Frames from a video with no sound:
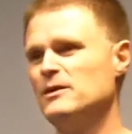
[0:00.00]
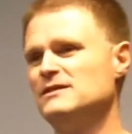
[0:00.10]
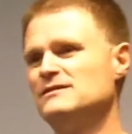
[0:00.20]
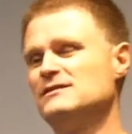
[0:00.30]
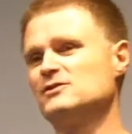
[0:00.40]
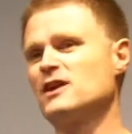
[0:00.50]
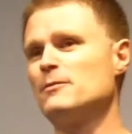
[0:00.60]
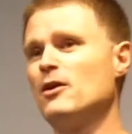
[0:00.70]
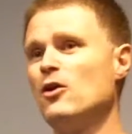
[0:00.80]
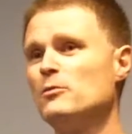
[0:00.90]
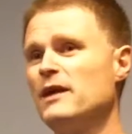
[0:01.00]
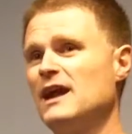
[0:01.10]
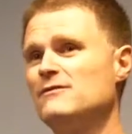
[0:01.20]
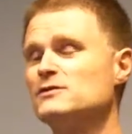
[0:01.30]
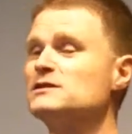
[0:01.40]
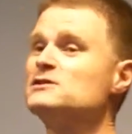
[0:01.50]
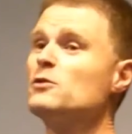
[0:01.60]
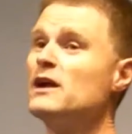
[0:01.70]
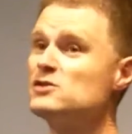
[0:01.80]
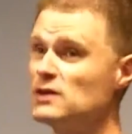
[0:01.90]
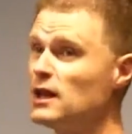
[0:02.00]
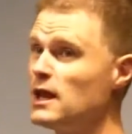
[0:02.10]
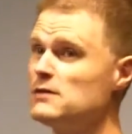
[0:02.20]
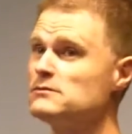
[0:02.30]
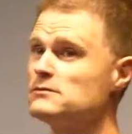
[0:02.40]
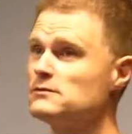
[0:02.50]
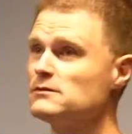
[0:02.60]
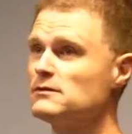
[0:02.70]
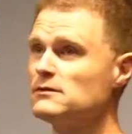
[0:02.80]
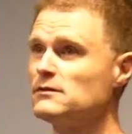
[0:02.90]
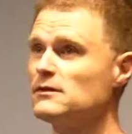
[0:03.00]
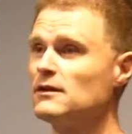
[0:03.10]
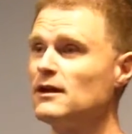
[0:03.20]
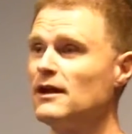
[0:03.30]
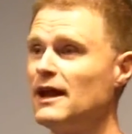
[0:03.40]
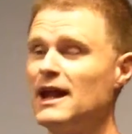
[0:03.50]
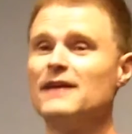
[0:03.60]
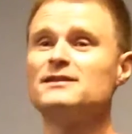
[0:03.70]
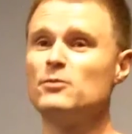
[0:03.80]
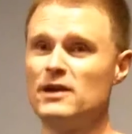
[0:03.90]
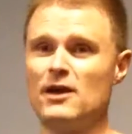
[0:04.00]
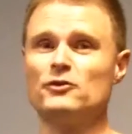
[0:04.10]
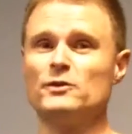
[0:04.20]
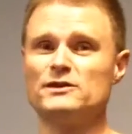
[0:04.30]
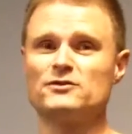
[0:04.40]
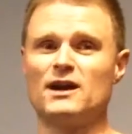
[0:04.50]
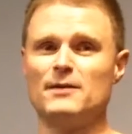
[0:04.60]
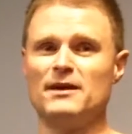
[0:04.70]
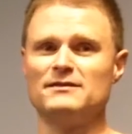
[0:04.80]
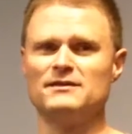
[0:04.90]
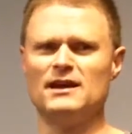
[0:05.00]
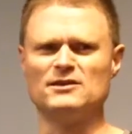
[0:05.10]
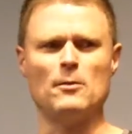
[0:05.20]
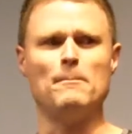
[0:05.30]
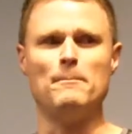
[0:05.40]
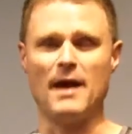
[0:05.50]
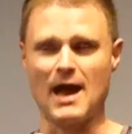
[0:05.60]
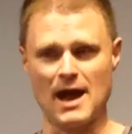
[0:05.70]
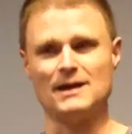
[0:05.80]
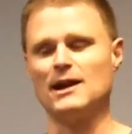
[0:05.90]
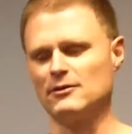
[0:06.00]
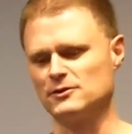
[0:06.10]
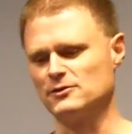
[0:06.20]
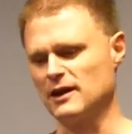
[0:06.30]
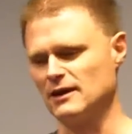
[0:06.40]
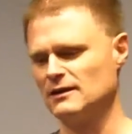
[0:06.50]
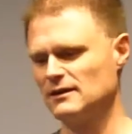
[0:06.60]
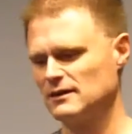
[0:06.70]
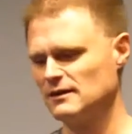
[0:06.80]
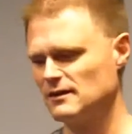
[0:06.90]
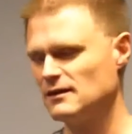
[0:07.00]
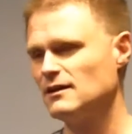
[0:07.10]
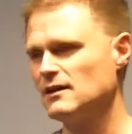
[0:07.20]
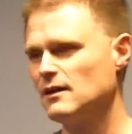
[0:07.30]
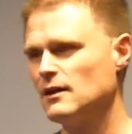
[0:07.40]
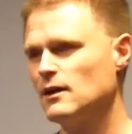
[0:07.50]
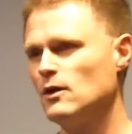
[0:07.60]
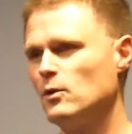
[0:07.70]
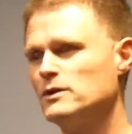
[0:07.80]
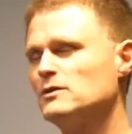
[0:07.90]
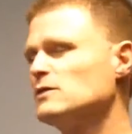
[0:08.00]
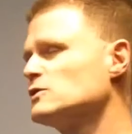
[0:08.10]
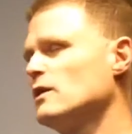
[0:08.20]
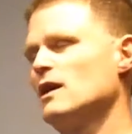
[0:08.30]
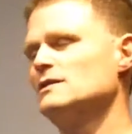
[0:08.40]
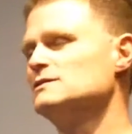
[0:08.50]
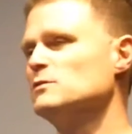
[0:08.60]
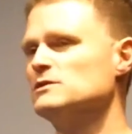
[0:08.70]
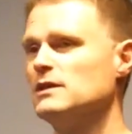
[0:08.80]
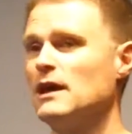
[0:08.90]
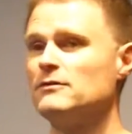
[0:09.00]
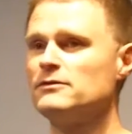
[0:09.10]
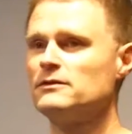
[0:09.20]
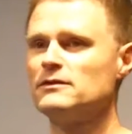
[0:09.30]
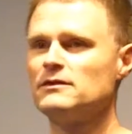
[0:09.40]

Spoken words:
We describe our own behavior situationally, and as someone else we describe as it's a bad character trait. We don't know what's going on in someone's life.